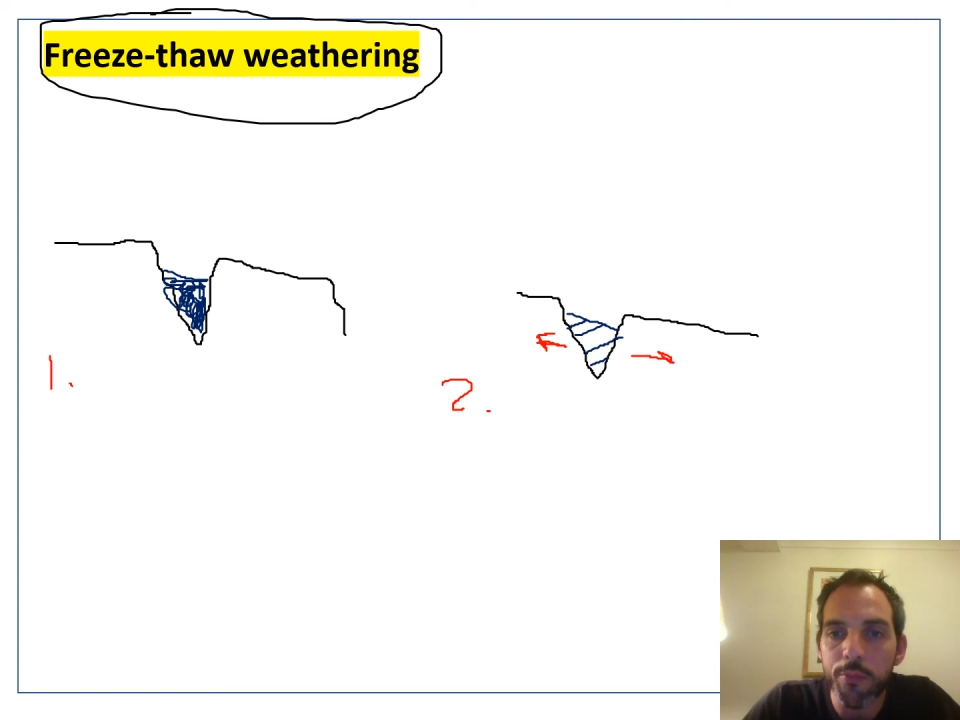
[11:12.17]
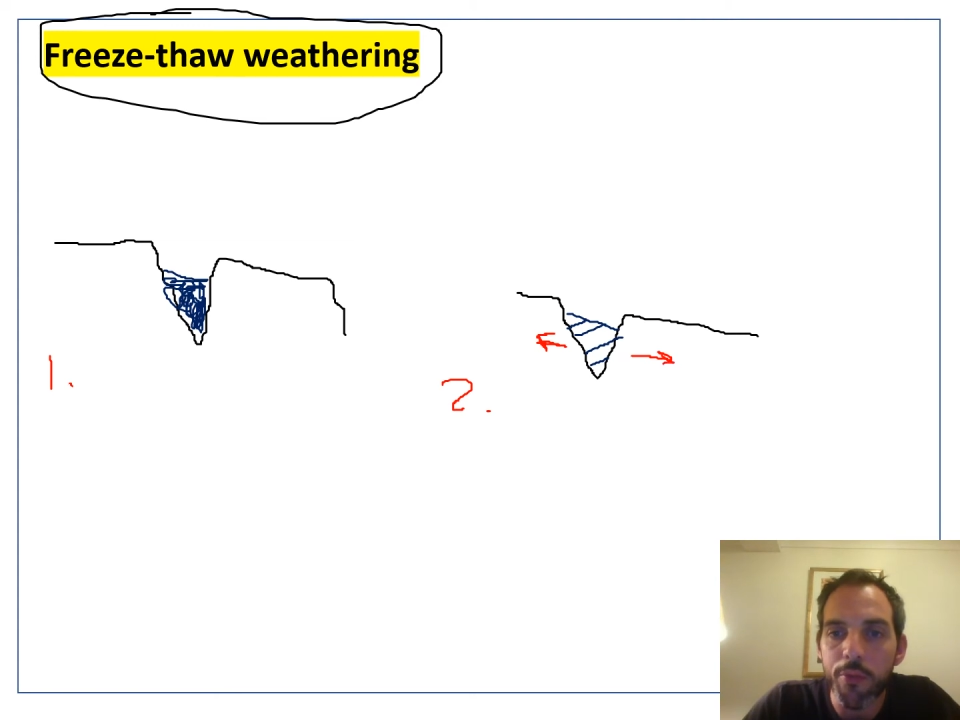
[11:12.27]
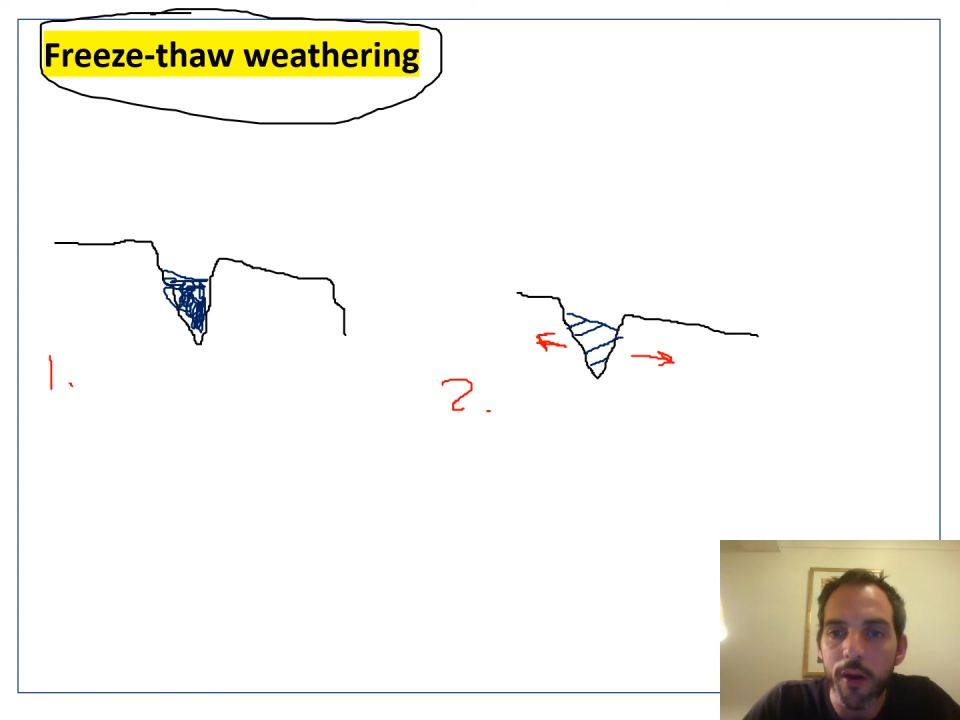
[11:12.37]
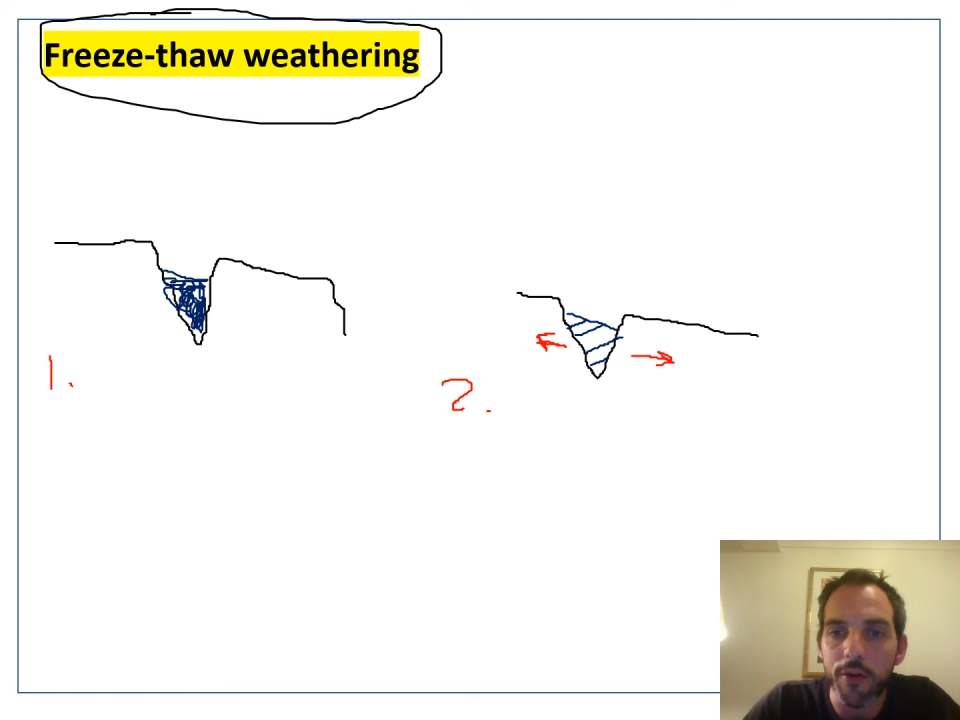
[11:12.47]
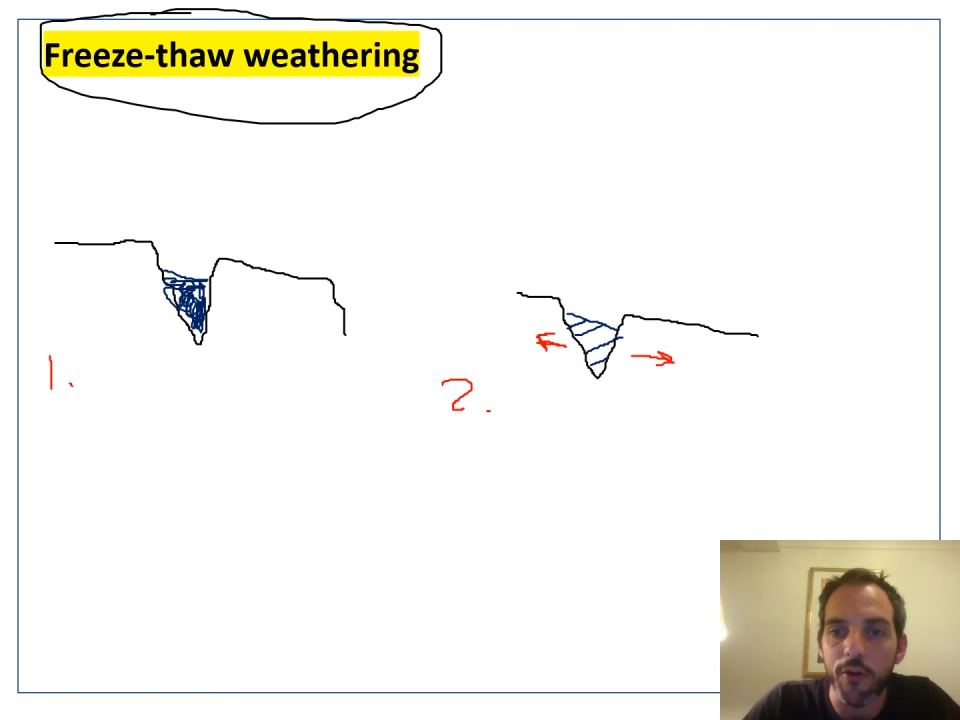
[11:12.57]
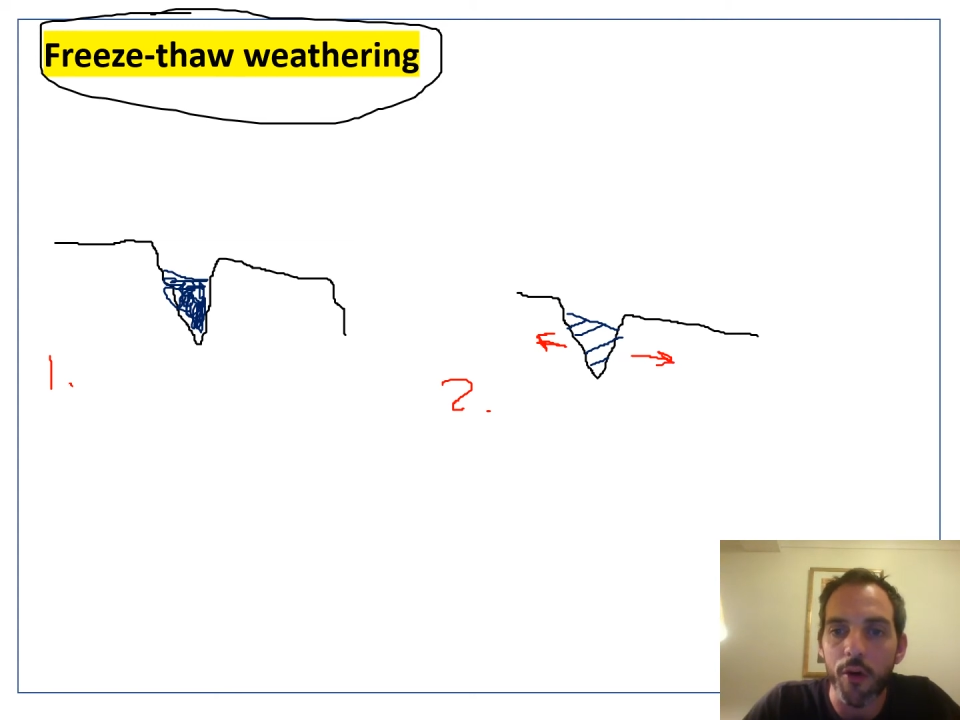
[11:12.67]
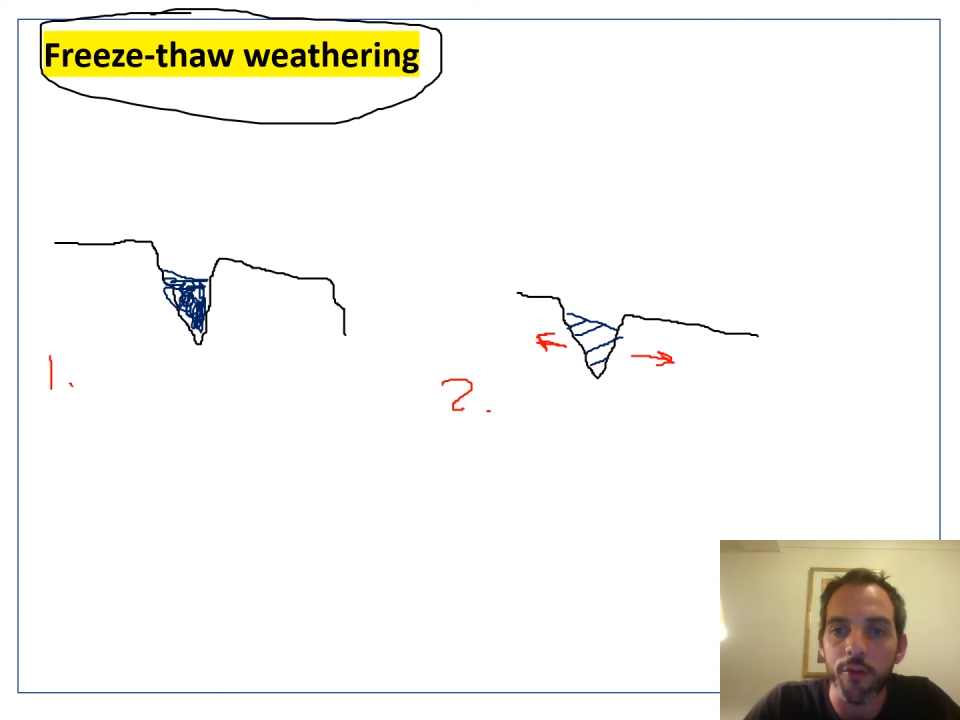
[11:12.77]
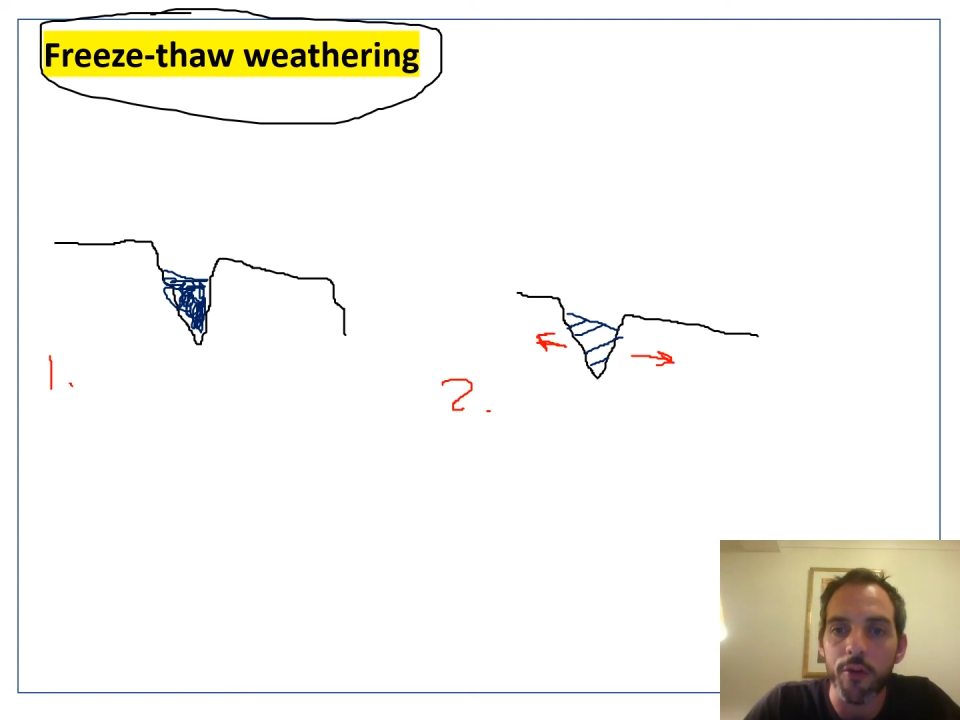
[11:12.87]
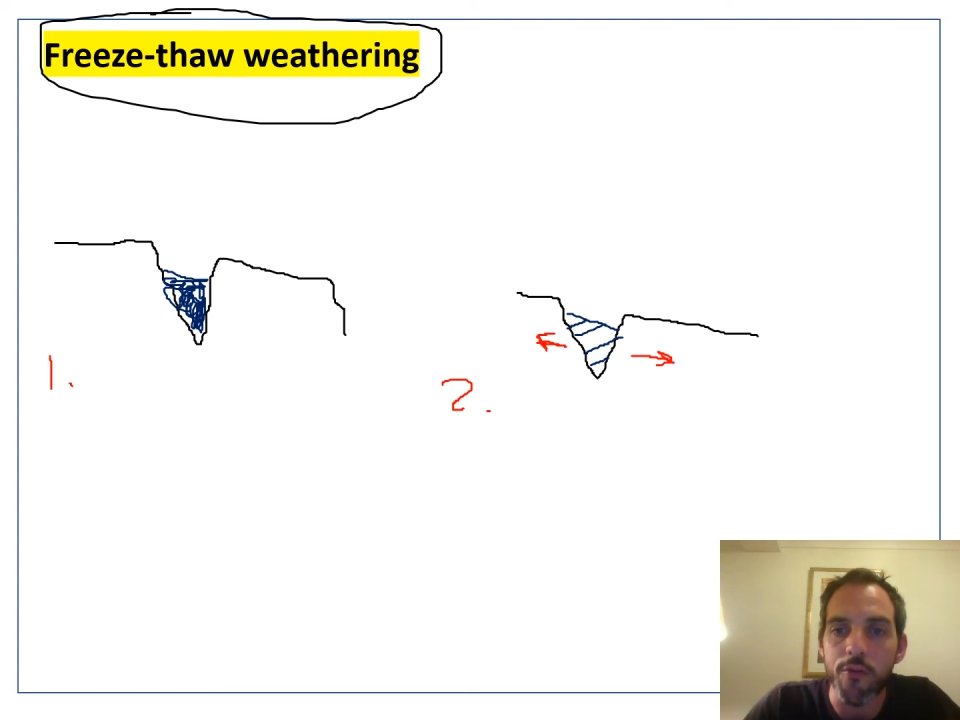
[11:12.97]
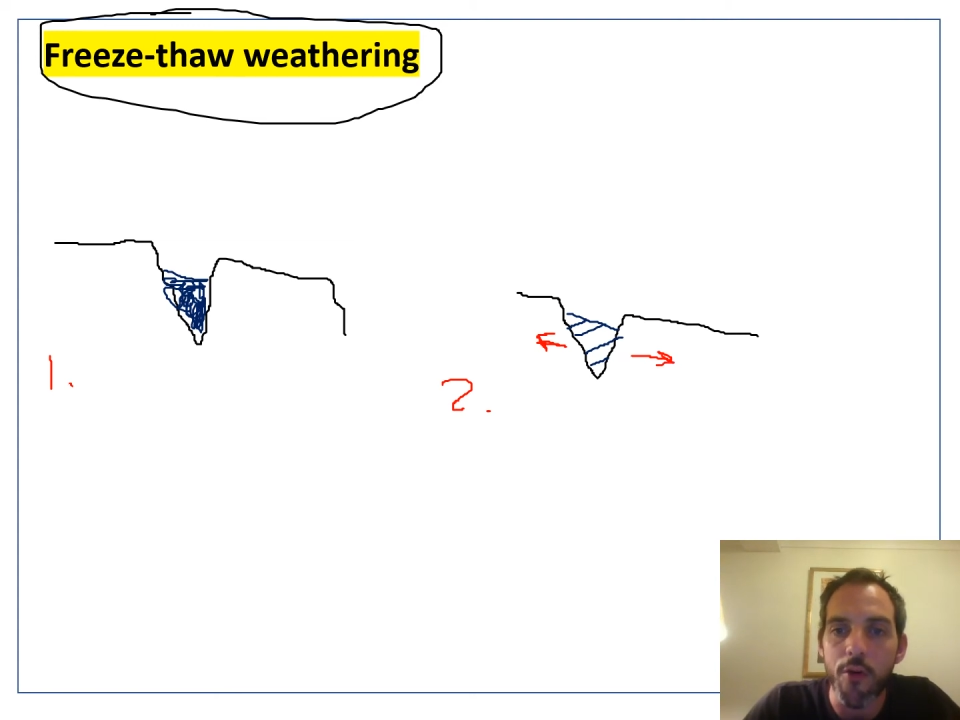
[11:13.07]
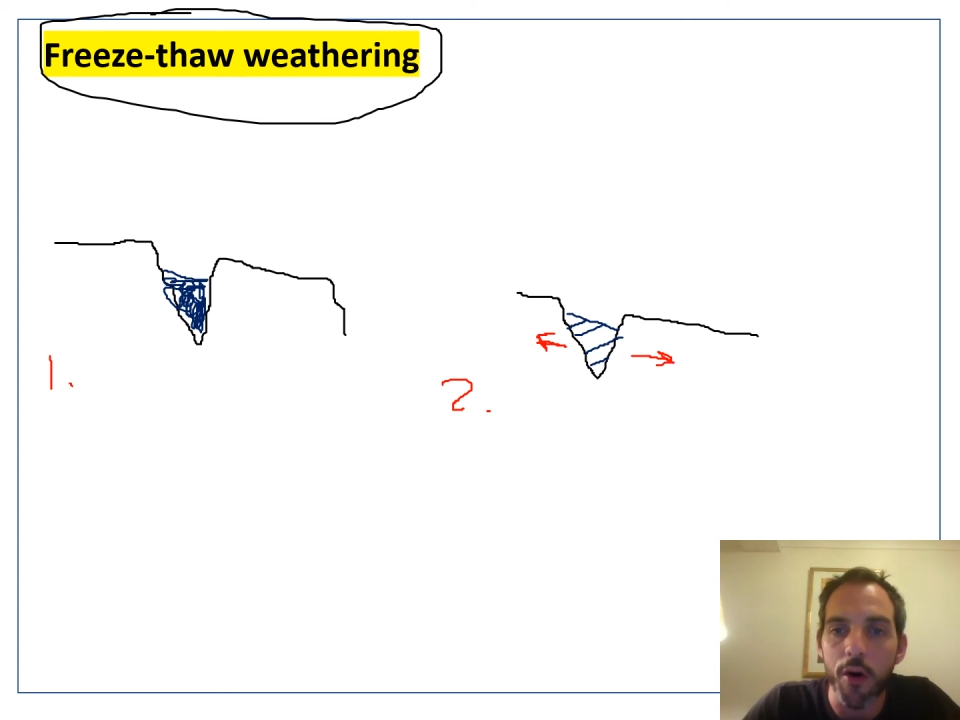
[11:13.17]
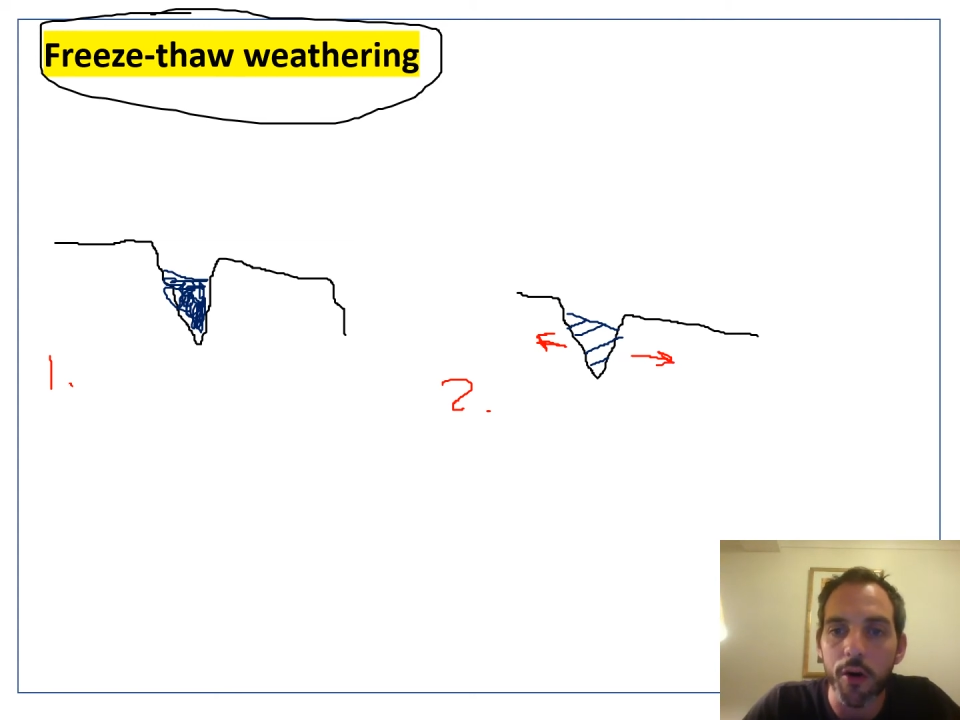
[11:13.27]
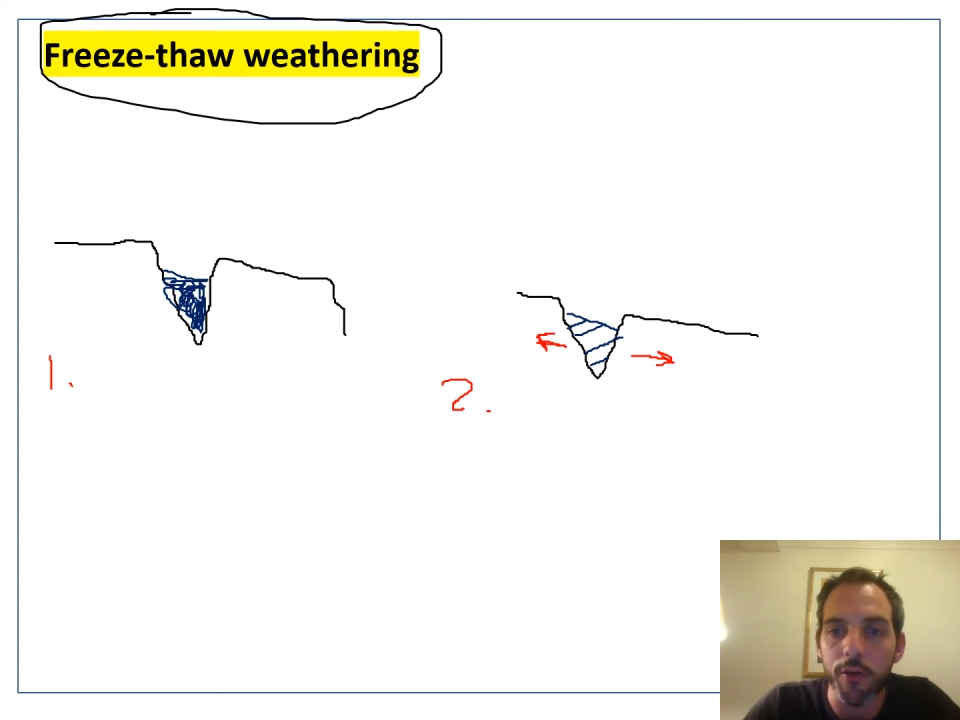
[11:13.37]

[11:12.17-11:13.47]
pressure on the rock.